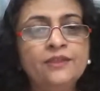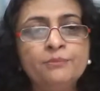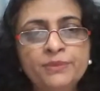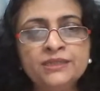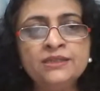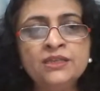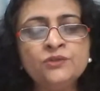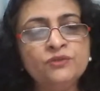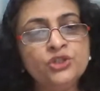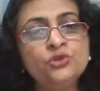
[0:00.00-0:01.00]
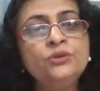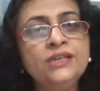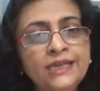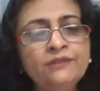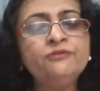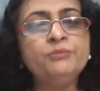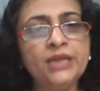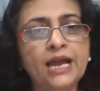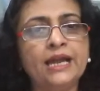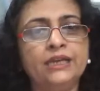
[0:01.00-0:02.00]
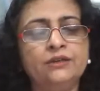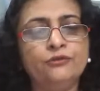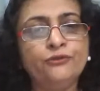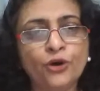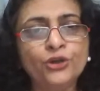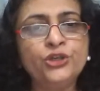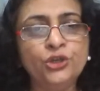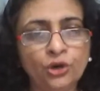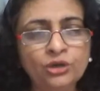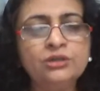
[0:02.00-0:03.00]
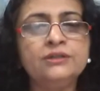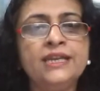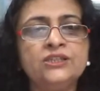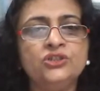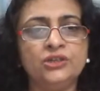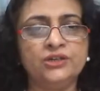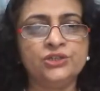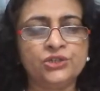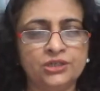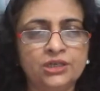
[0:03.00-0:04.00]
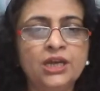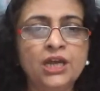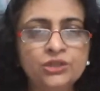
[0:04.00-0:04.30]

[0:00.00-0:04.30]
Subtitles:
The business which you leave behind for your next generation